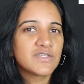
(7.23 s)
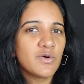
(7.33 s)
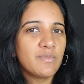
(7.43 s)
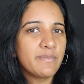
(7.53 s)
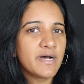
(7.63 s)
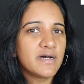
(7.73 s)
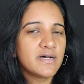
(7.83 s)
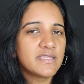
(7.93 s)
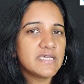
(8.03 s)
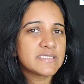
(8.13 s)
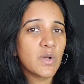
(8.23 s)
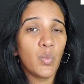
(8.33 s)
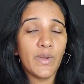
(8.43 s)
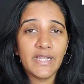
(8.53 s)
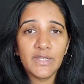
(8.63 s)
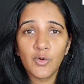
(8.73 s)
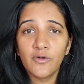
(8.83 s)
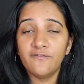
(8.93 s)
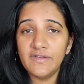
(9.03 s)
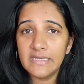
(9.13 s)
So Mamaearth is a
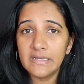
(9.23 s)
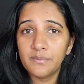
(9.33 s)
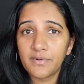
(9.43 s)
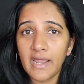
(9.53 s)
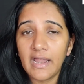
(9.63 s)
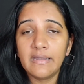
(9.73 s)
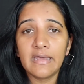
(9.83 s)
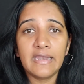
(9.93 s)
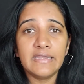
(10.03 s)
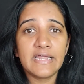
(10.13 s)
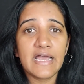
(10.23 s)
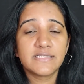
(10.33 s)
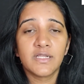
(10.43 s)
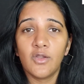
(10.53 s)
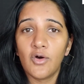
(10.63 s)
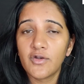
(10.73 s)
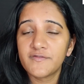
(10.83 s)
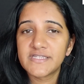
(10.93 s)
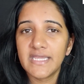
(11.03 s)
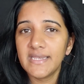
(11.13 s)
well-known vegan brand and it has a lot of
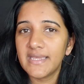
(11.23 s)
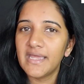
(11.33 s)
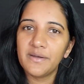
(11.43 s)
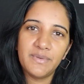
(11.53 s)
skincare,